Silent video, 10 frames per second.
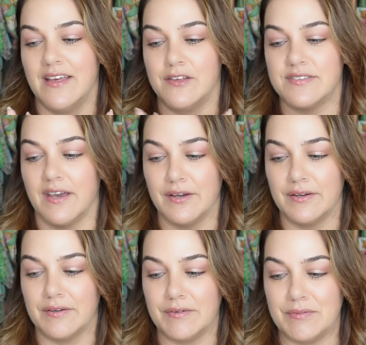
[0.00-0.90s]

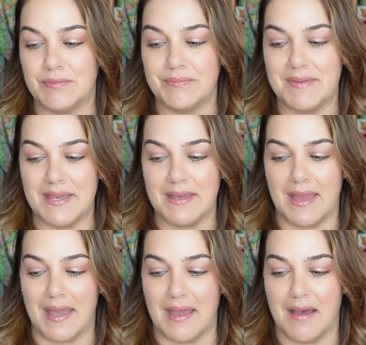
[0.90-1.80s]
So
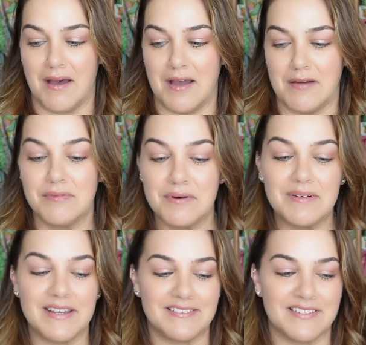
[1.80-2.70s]
yeah, I
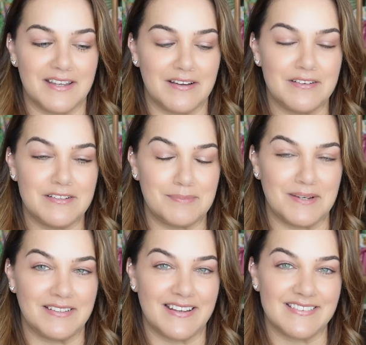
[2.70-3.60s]
will get to those,
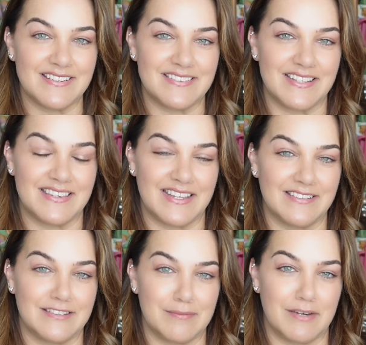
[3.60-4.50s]
but as I said,
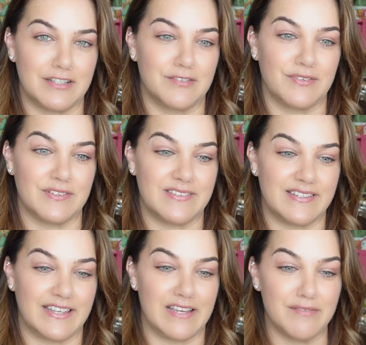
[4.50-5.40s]
thanks so much for
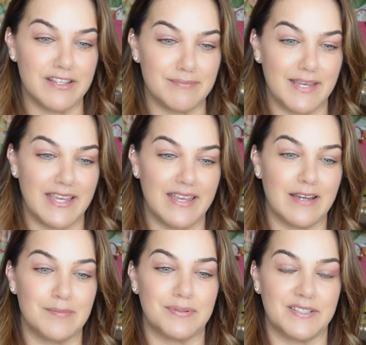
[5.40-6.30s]
sticking with me.
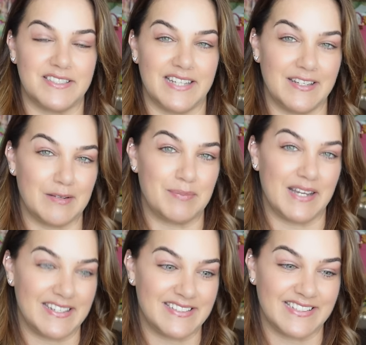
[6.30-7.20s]
I appreciate your
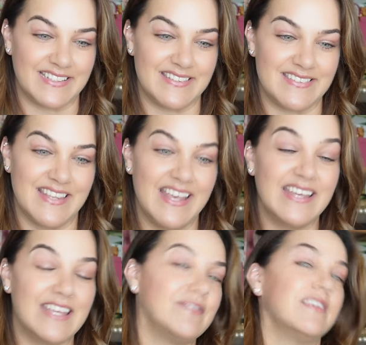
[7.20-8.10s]
patience.
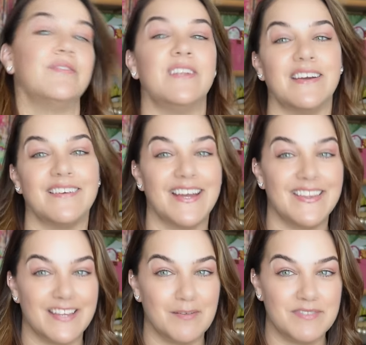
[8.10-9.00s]
Give this video a
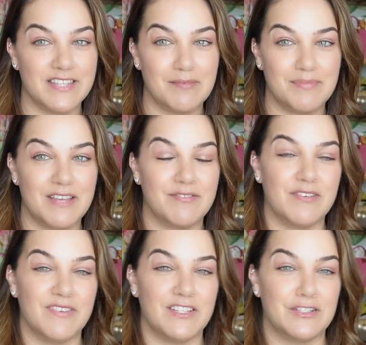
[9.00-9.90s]
thumbs up if
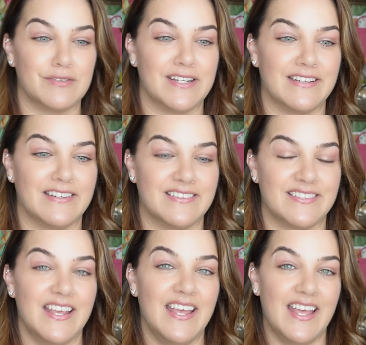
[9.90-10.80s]
you've enjoyed
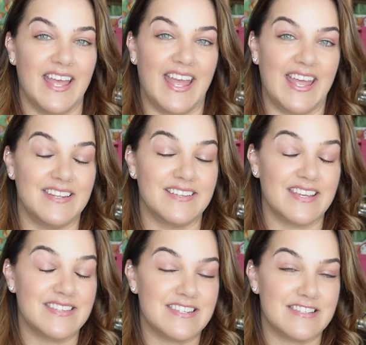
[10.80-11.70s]
it and
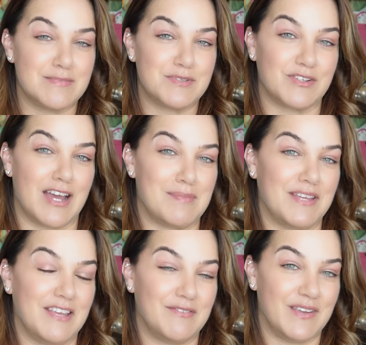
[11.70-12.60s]
consider
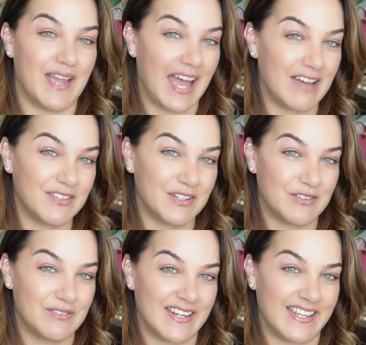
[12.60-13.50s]
subscribing if you haven't
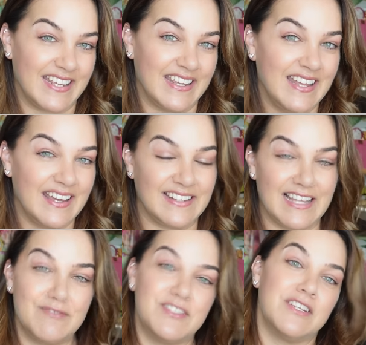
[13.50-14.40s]
already. I'd
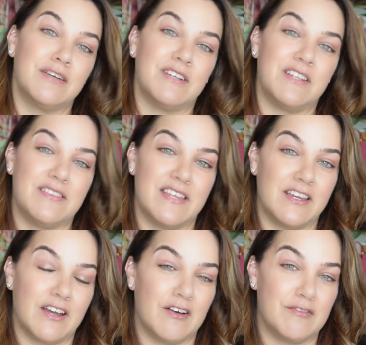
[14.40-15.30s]
love to know what you
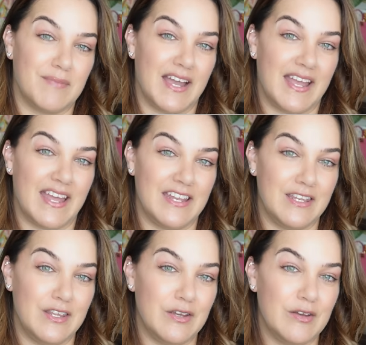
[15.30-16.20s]
think of my
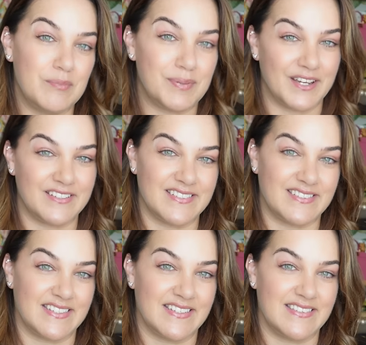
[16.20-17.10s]
new
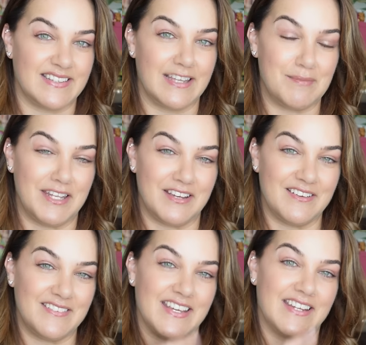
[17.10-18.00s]
purchases. Let me
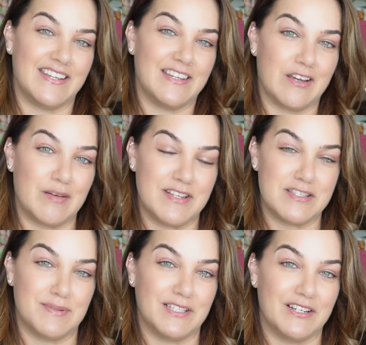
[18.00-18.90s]
know down in the
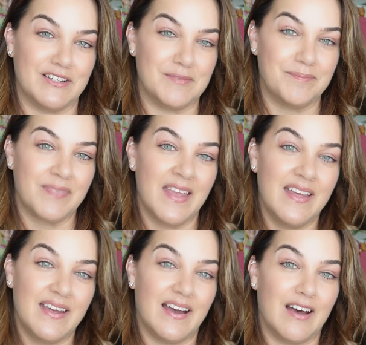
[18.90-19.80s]
comments below.
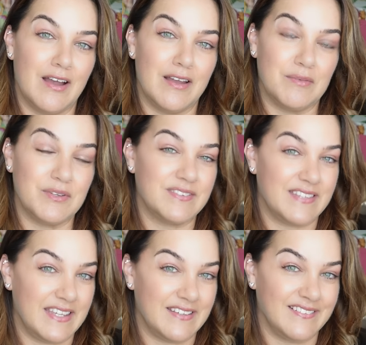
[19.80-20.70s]
I will
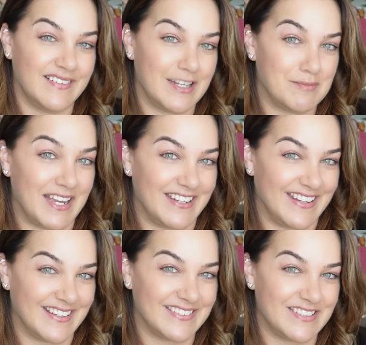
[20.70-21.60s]
see you in my
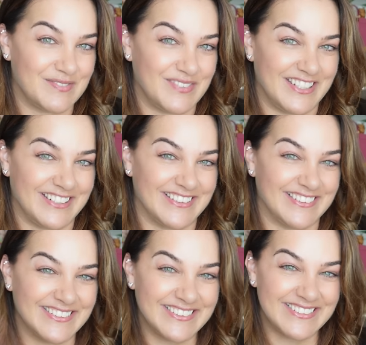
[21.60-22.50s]
next
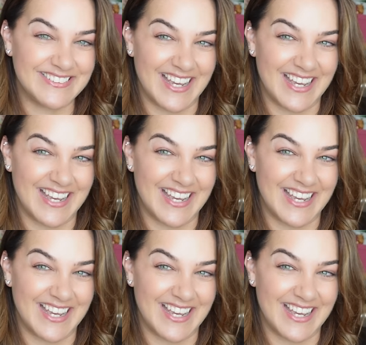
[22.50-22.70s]
video.